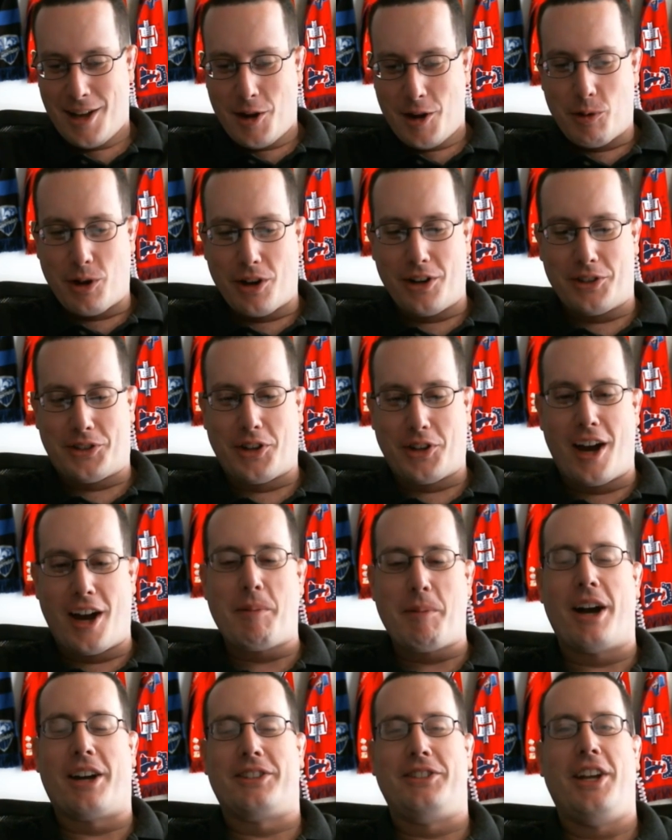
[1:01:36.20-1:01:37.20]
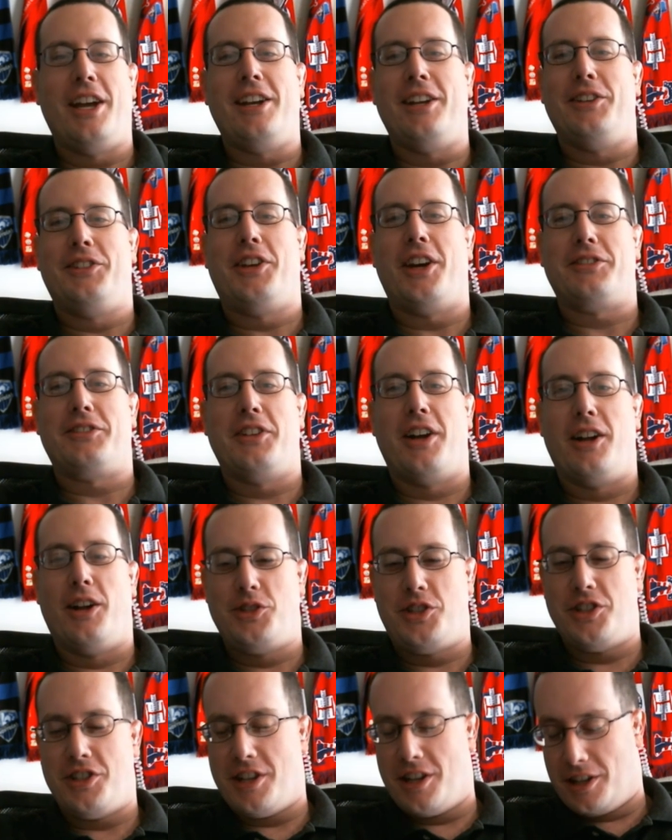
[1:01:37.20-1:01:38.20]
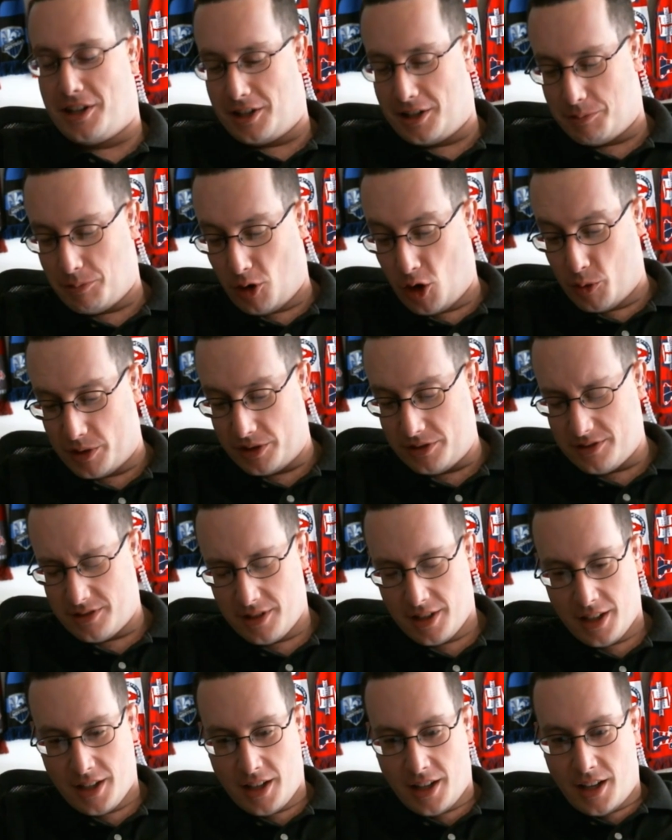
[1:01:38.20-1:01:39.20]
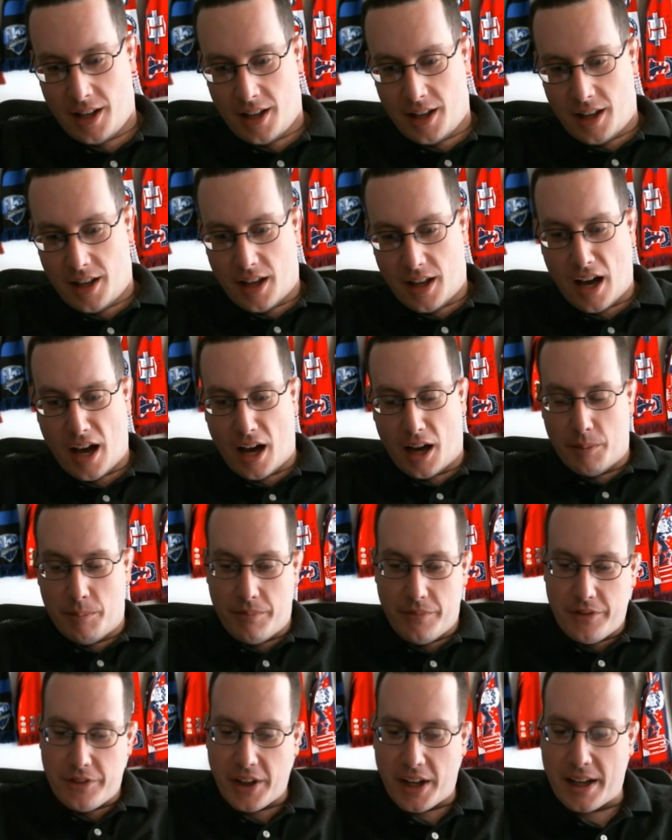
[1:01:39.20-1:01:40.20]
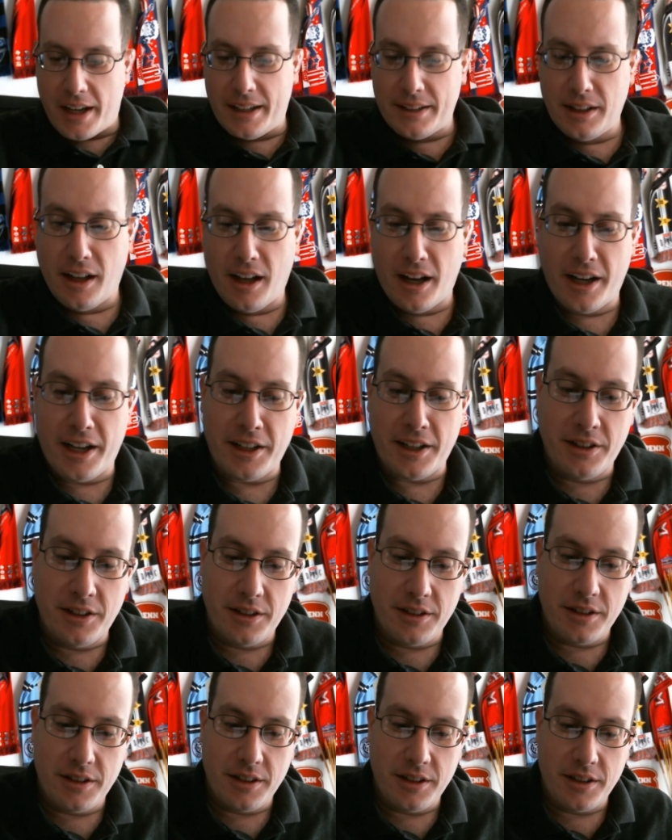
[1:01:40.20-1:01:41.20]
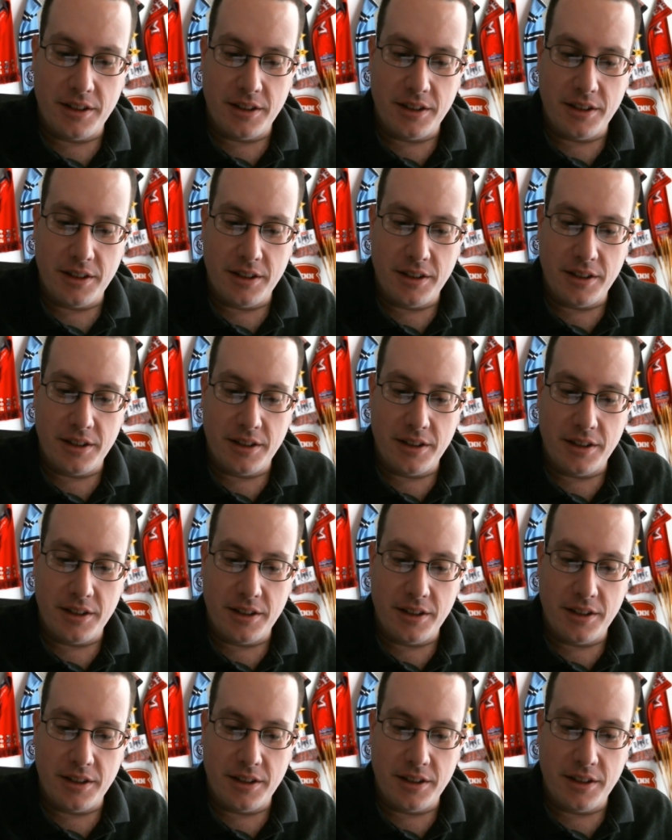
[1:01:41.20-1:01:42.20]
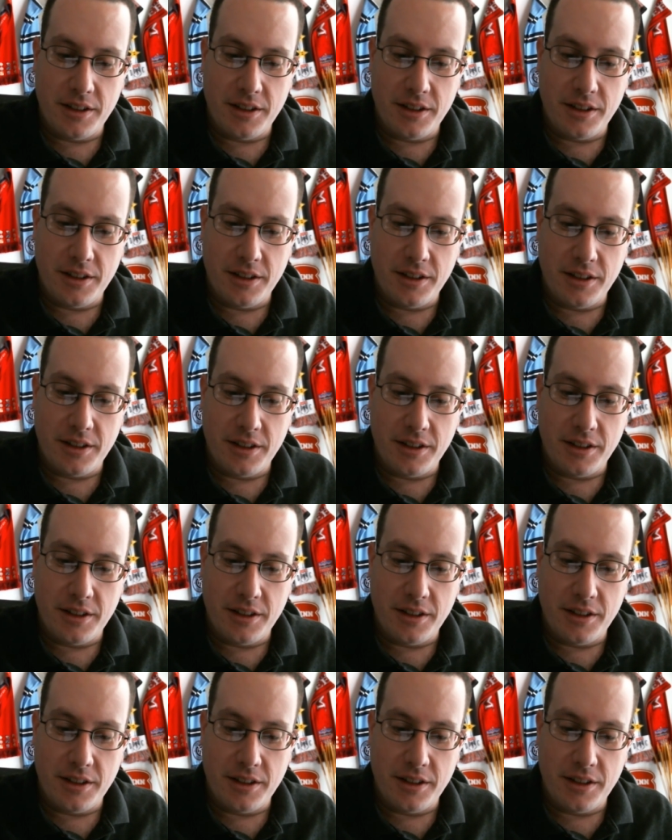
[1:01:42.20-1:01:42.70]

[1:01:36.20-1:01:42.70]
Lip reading: We're going to talk about Canadian technology in a moment. The headline in the Sunday,